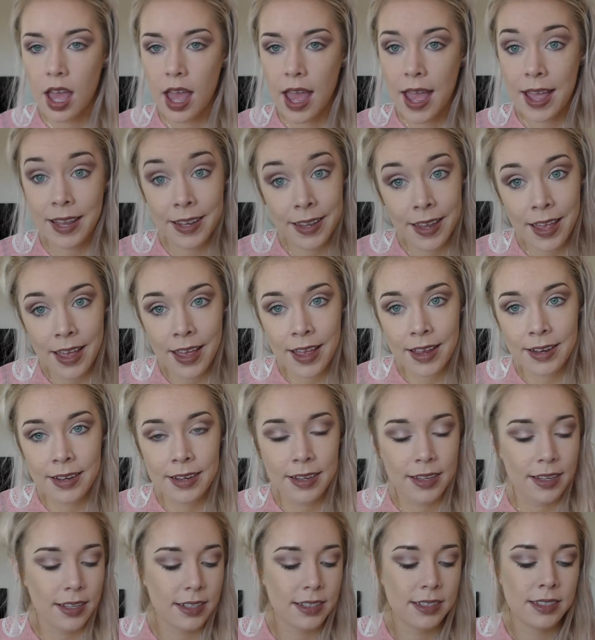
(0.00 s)
And then
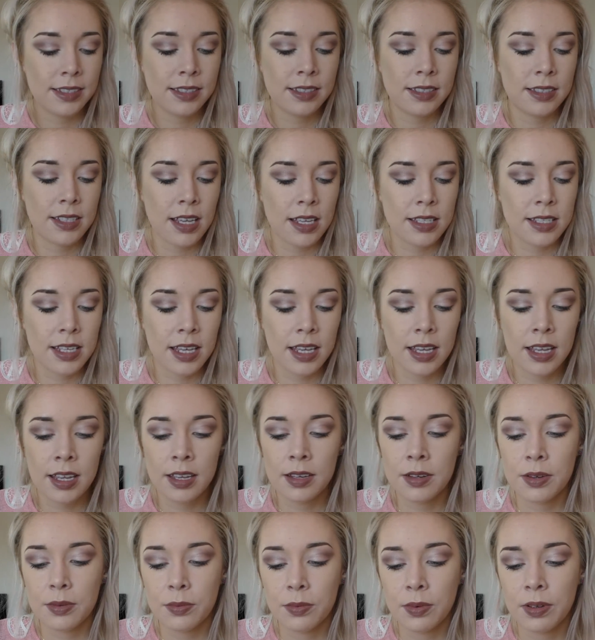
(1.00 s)
set it
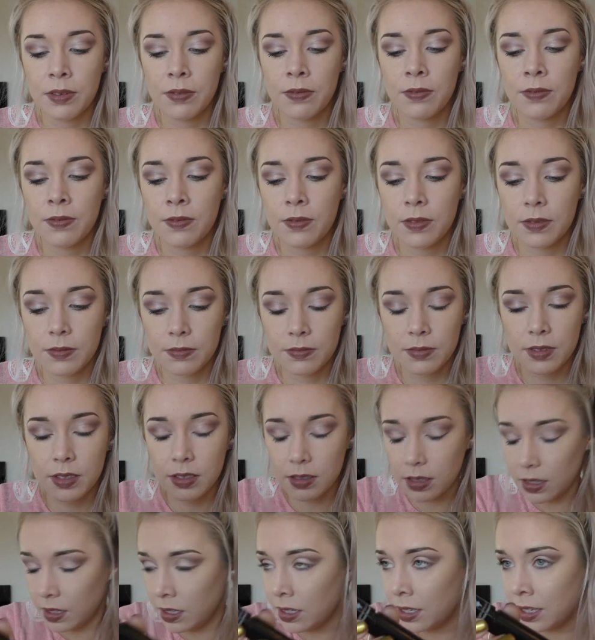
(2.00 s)
in with,
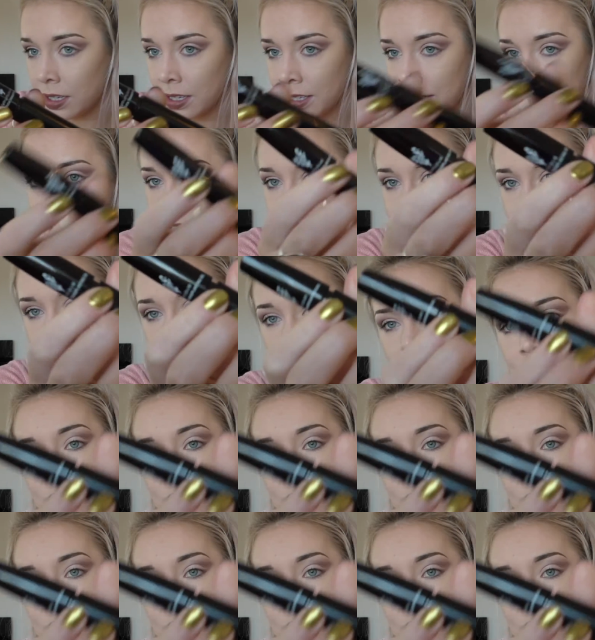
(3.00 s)
again, the